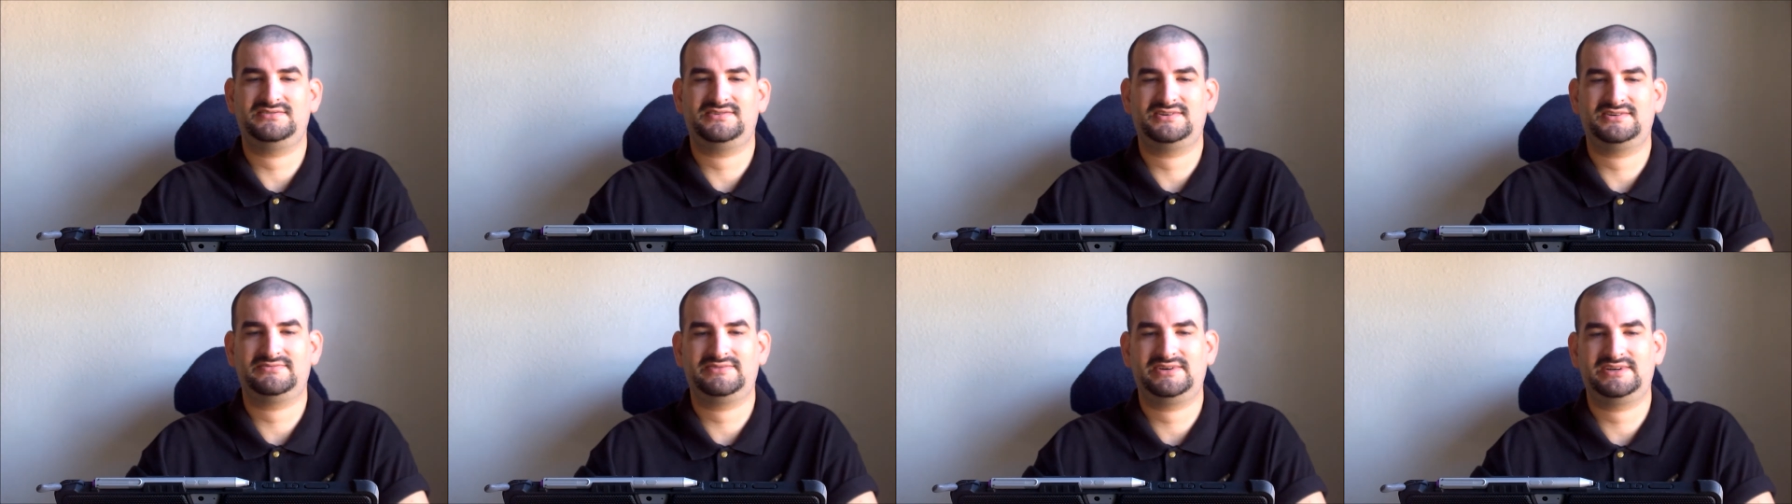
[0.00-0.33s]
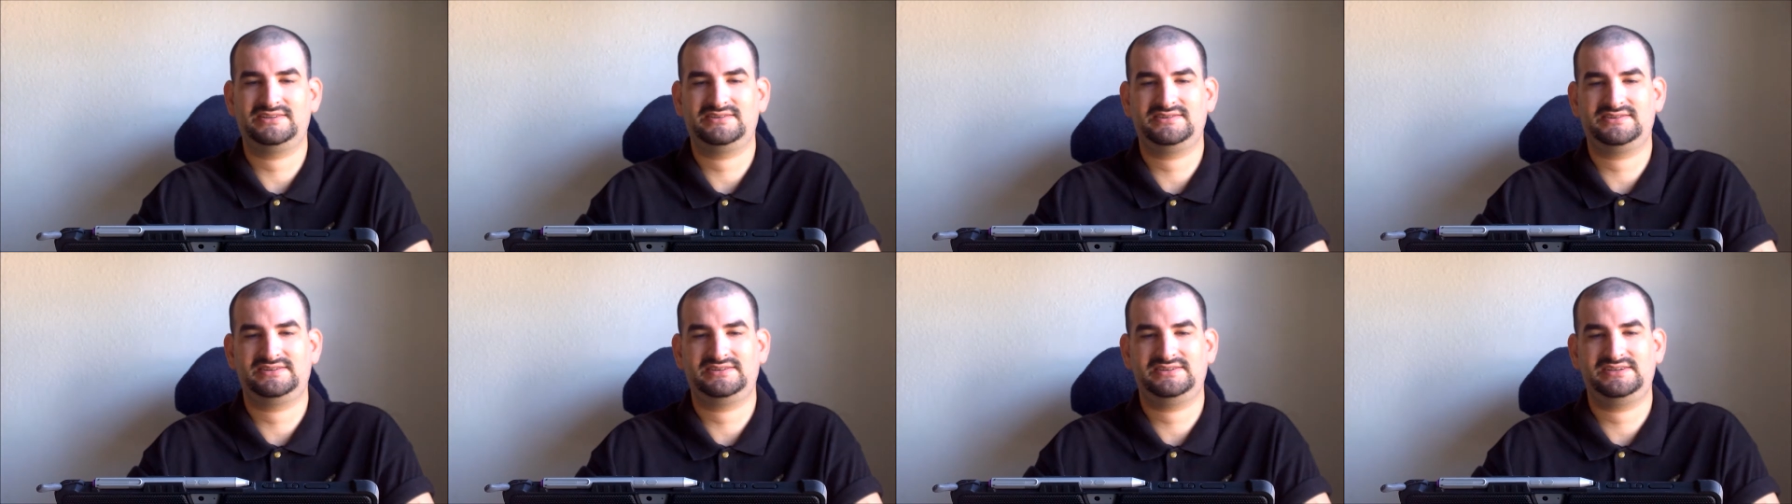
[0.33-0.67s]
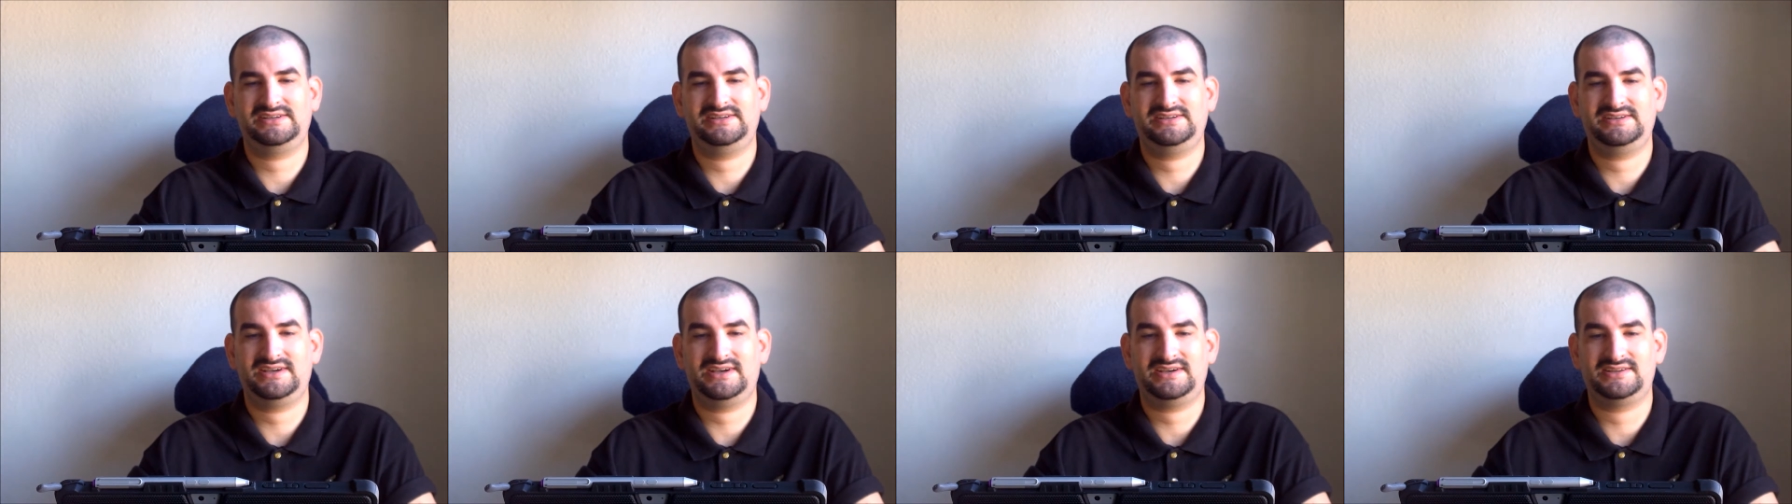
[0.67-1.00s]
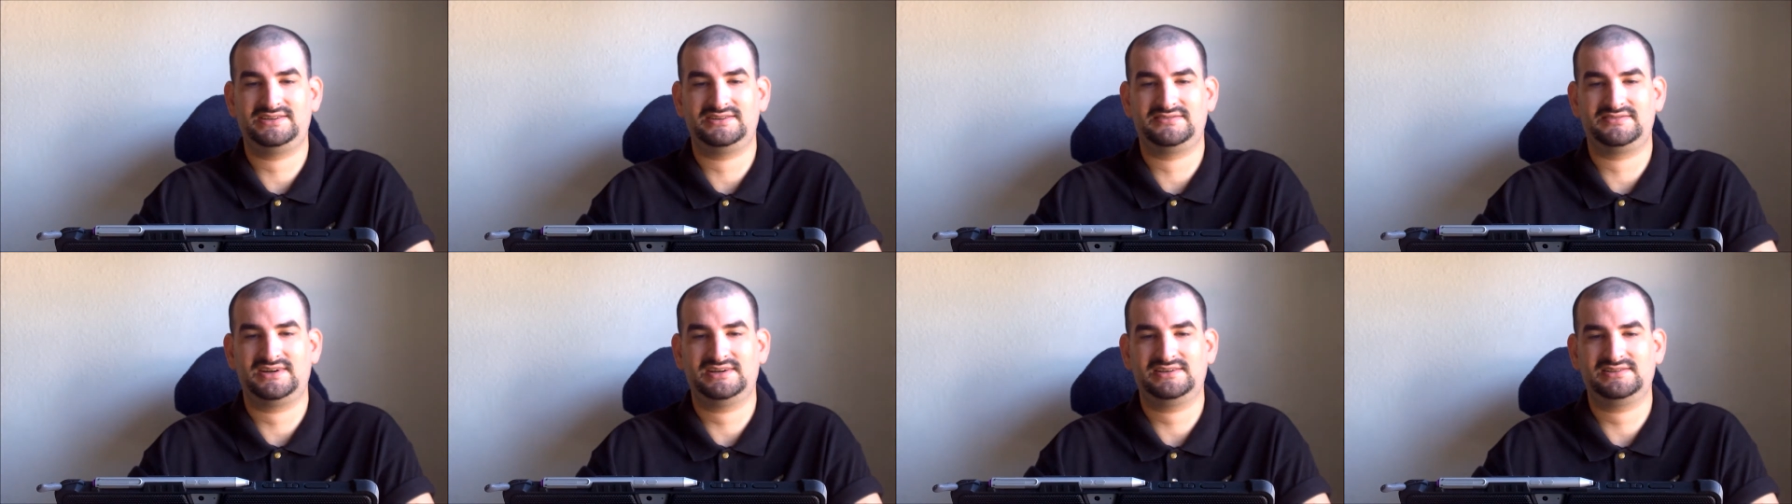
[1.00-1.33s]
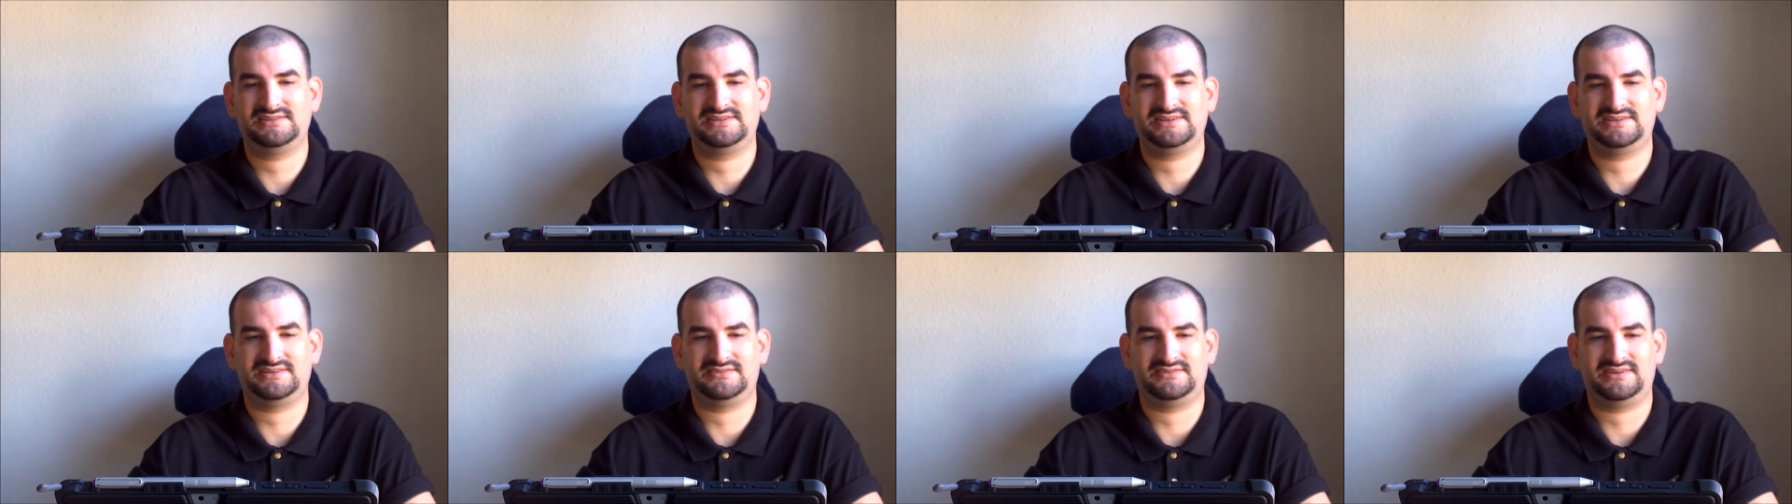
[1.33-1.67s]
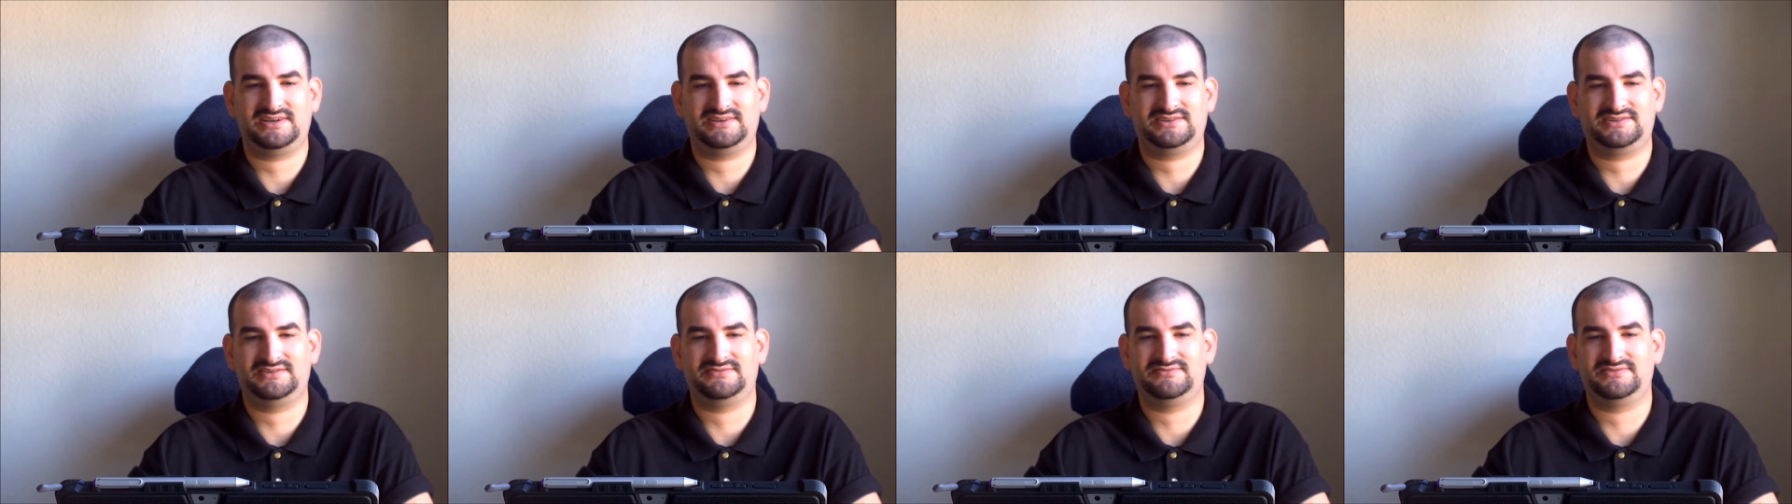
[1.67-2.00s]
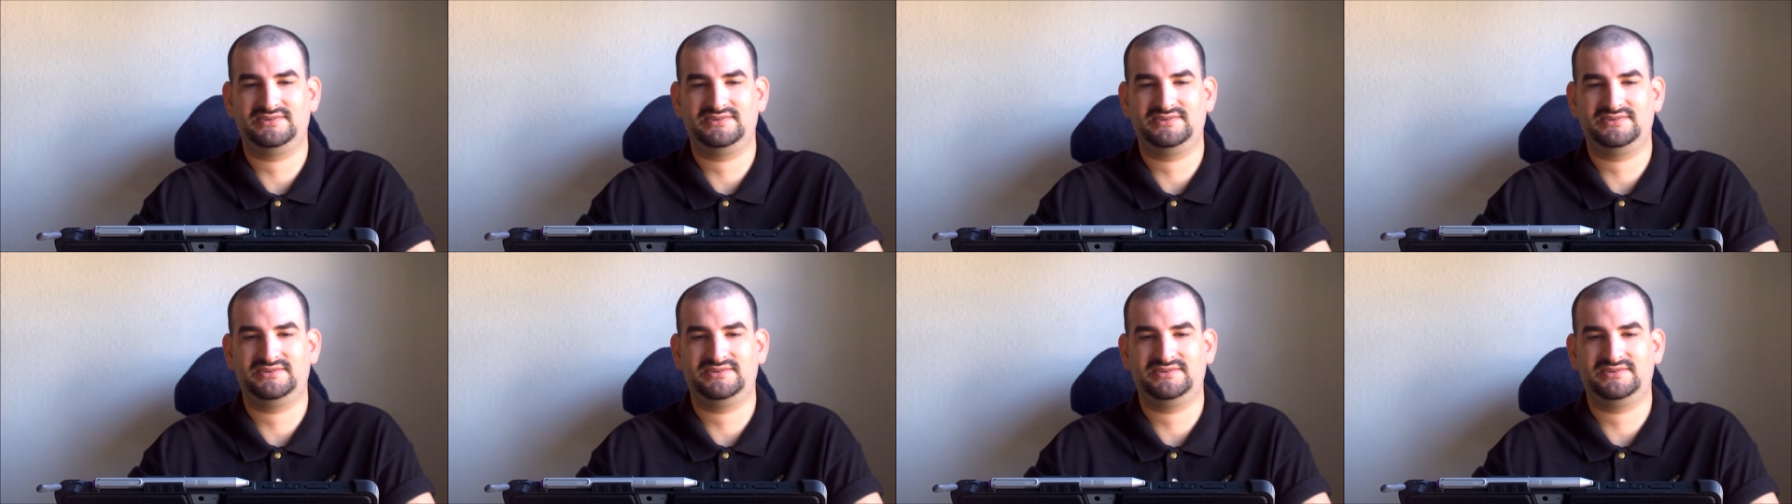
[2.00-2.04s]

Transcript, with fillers: or whether he had directly interacted